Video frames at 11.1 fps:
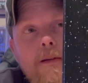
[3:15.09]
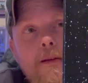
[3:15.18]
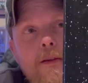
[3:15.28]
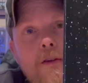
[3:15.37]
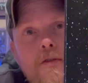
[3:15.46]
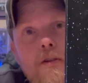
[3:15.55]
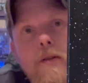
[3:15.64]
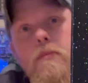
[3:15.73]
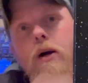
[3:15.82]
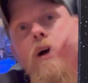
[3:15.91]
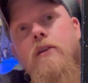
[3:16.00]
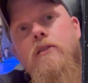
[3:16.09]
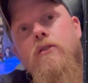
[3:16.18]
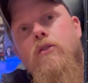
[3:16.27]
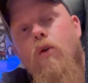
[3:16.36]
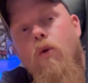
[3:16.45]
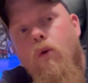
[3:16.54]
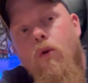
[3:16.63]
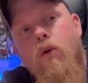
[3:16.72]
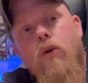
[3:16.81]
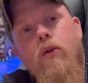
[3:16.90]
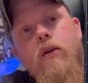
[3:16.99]
Usually the box is tore
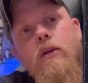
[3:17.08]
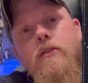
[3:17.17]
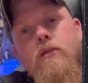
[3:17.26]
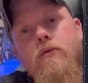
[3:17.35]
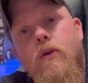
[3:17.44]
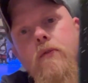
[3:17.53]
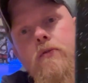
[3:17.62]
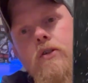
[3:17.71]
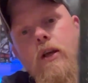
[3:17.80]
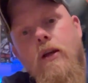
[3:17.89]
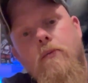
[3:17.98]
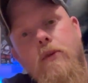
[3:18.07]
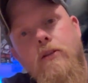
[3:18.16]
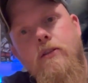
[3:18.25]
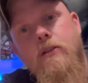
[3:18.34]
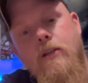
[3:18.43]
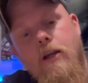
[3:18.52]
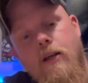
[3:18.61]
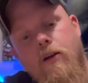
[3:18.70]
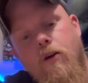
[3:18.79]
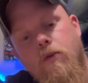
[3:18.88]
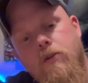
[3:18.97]
or it's in rough shape. This is kind of
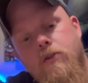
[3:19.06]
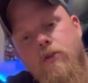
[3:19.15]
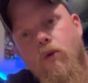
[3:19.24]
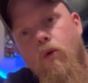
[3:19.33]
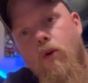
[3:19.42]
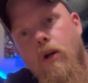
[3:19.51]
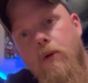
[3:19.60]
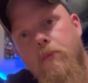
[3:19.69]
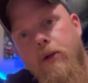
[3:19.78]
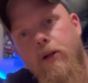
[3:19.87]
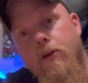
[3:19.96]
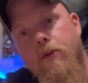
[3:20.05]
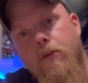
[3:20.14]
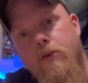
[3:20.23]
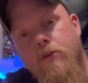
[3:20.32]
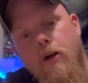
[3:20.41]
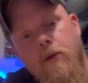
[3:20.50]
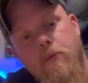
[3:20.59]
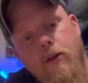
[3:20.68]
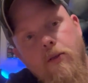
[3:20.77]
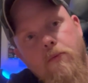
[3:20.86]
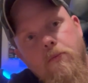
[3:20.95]
always tore up here. The try
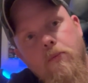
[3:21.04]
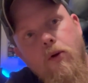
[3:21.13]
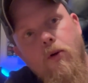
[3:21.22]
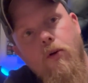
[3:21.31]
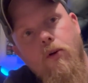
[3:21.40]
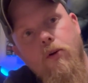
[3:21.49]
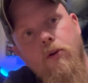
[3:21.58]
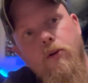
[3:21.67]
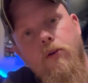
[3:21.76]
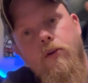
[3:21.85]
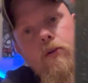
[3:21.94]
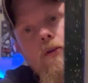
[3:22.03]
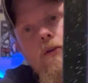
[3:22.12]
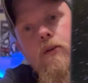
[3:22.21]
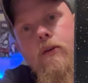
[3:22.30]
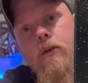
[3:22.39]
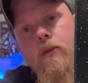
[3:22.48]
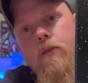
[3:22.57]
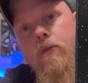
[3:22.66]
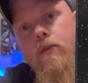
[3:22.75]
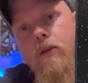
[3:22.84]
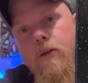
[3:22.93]
me part or
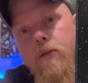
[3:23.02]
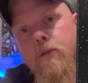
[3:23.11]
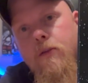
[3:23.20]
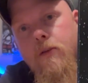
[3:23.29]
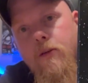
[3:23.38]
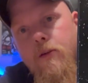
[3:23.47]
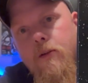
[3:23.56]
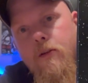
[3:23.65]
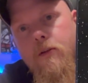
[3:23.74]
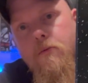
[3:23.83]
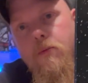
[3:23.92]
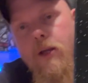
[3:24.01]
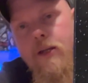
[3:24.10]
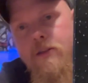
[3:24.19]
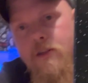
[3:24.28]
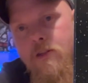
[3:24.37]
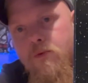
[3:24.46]
the plastic's